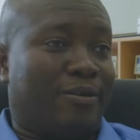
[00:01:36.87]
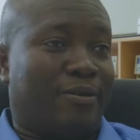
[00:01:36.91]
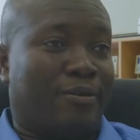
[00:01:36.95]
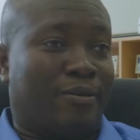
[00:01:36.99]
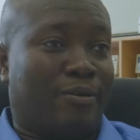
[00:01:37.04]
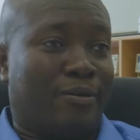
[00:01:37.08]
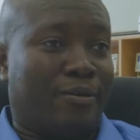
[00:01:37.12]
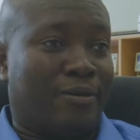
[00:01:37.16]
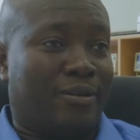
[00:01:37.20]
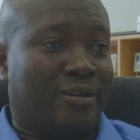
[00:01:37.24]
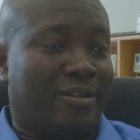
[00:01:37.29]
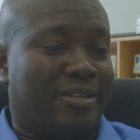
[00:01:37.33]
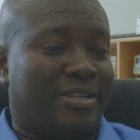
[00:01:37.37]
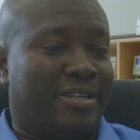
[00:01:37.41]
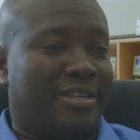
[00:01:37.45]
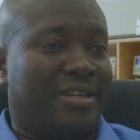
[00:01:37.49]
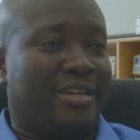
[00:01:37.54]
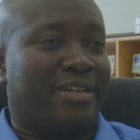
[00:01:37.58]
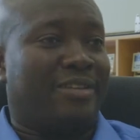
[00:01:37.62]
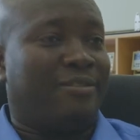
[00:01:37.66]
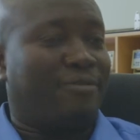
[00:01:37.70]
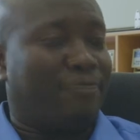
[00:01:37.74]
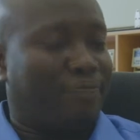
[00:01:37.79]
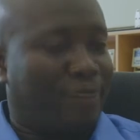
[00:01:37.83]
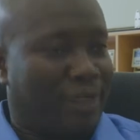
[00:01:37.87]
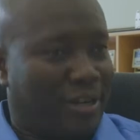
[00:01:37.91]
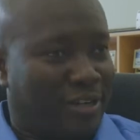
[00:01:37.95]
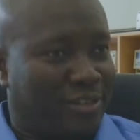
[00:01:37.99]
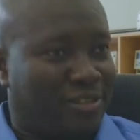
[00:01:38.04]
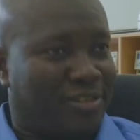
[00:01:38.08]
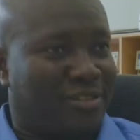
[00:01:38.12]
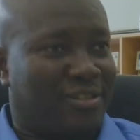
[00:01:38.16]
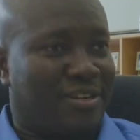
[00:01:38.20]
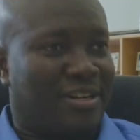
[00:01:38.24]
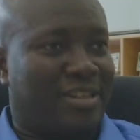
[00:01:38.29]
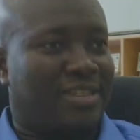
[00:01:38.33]
all the
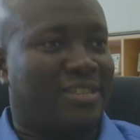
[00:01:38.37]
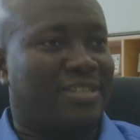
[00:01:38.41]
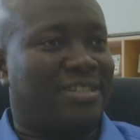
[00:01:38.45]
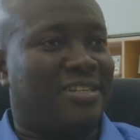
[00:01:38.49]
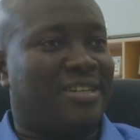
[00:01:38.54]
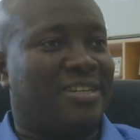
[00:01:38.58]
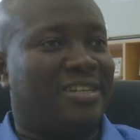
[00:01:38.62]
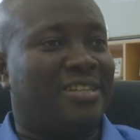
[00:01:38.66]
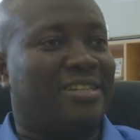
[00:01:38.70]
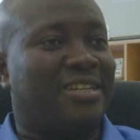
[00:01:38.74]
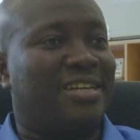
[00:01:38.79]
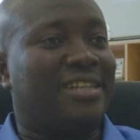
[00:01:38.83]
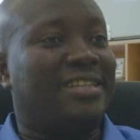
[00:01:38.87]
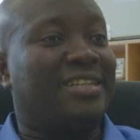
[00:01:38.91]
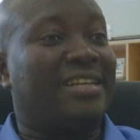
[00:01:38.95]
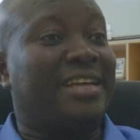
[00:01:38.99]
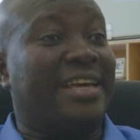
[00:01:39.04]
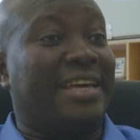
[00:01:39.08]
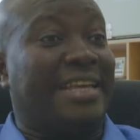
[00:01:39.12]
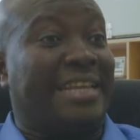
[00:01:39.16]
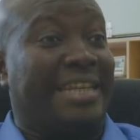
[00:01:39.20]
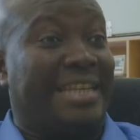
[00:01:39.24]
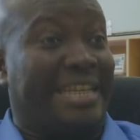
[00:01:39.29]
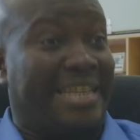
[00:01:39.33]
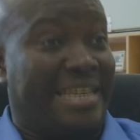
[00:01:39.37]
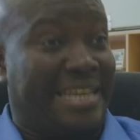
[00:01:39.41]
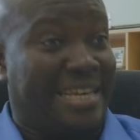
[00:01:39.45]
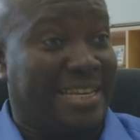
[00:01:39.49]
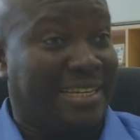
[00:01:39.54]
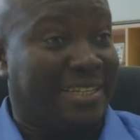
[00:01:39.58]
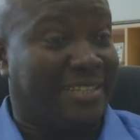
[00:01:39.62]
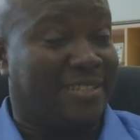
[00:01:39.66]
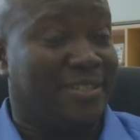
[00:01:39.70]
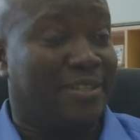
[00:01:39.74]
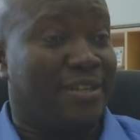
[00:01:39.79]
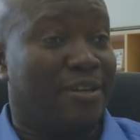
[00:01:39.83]
infrastructure that they
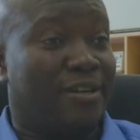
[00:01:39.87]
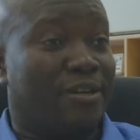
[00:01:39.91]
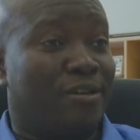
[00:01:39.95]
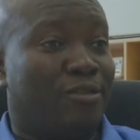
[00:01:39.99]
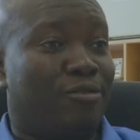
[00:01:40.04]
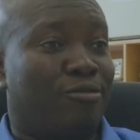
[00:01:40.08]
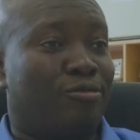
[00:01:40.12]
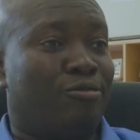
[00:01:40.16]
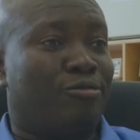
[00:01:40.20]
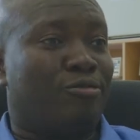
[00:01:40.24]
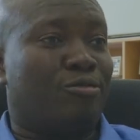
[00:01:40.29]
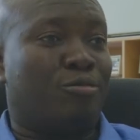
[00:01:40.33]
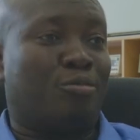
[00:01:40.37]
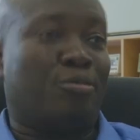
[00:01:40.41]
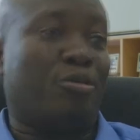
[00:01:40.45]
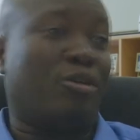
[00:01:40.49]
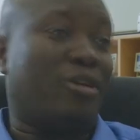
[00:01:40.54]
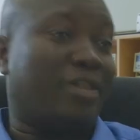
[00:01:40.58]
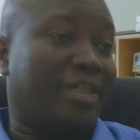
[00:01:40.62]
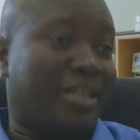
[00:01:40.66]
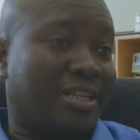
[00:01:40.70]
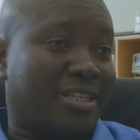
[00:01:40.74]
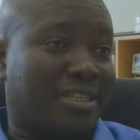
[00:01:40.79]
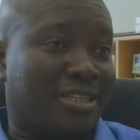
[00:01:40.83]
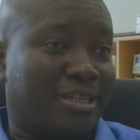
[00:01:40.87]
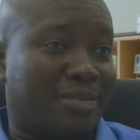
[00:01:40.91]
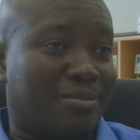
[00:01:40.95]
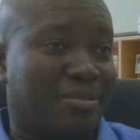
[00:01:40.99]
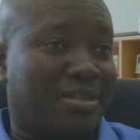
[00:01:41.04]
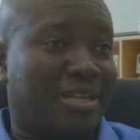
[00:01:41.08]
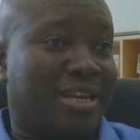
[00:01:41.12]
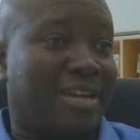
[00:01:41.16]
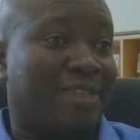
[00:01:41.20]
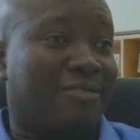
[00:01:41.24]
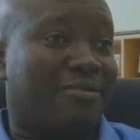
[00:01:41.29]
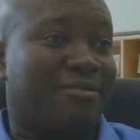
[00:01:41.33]
need to protect
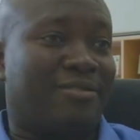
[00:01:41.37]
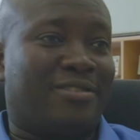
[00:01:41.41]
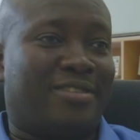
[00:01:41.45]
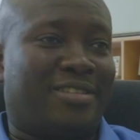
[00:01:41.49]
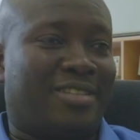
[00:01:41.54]
themselves.